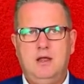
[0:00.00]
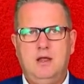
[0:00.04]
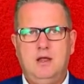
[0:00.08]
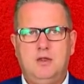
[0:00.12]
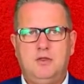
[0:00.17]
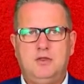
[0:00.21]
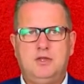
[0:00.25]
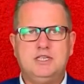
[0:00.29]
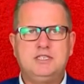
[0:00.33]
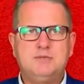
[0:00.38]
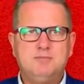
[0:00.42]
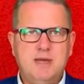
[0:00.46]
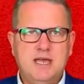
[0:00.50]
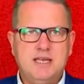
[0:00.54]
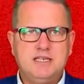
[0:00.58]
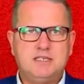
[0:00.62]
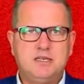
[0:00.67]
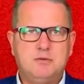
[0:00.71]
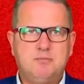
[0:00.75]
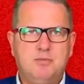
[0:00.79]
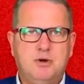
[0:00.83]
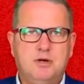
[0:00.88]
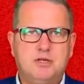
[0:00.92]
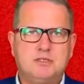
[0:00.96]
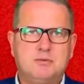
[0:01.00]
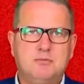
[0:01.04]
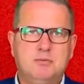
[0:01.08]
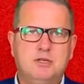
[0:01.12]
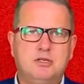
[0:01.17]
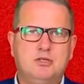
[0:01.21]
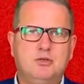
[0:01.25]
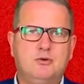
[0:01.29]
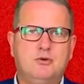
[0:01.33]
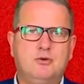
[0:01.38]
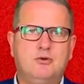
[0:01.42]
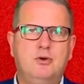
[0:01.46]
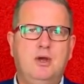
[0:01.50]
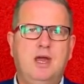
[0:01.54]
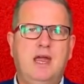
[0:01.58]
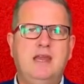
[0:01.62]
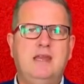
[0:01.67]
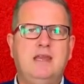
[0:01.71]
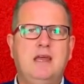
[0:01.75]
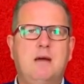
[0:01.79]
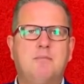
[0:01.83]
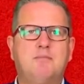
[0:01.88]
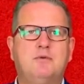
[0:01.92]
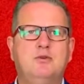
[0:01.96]
This makes it possible to
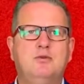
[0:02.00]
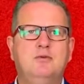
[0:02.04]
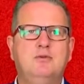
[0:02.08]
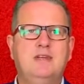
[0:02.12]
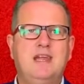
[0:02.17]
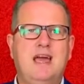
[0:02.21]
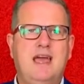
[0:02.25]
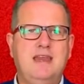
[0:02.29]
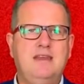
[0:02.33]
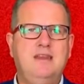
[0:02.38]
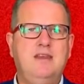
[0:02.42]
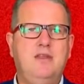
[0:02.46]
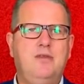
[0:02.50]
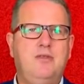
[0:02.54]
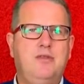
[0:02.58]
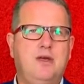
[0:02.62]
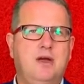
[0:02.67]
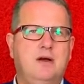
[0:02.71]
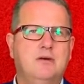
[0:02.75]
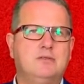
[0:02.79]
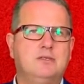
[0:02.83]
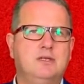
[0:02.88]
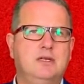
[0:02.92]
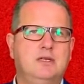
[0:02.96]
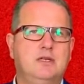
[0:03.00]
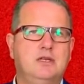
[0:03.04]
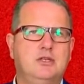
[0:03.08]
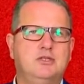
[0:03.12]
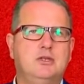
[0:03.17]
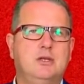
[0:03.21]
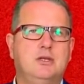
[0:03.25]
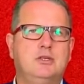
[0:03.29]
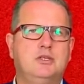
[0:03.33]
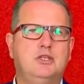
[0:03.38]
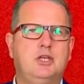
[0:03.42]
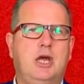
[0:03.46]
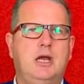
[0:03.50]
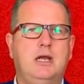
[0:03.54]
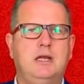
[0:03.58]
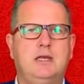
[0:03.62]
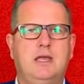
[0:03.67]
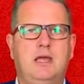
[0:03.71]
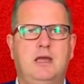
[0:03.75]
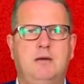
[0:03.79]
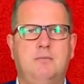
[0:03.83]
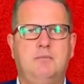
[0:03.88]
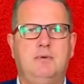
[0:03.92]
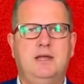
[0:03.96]
create up to 90,000 additional
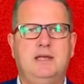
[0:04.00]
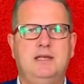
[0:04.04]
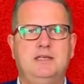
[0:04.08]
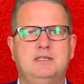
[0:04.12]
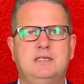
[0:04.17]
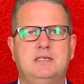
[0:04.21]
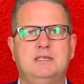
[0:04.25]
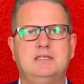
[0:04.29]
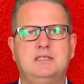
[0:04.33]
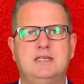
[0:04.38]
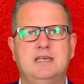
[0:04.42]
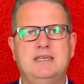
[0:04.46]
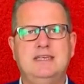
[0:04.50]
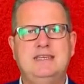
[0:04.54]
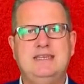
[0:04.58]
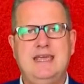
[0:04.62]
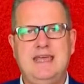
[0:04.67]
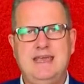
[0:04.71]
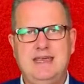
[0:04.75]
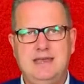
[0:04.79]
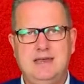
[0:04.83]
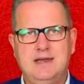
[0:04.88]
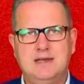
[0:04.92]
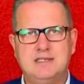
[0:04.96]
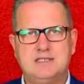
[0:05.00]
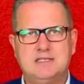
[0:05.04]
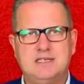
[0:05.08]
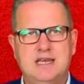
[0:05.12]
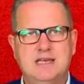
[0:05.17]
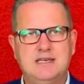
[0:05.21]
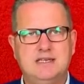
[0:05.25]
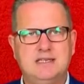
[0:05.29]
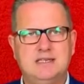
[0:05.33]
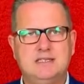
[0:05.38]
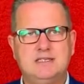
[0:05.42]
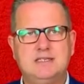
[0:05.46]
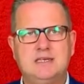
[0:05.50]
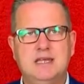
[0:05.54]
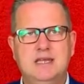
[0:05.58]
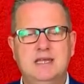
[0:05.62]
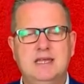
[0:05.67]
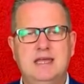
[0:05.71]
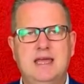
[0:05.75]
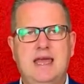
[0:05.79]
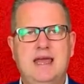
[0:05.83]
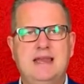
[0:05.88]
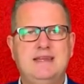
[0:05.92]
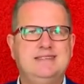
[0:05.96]
childcare places in daycare centers
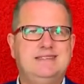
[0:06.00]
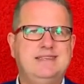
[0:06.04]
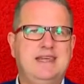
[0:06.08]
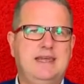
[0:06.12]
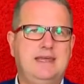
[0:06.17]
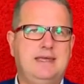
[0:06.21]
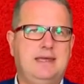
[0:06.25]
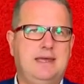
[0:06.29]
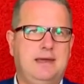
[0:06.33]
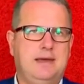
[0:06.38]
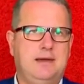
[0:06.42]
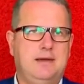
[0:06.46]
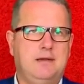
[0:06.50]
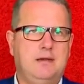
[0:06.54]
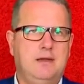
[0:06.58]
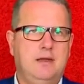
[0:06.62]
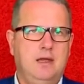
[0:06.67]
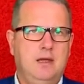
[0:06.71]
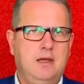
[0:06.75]
and daycare.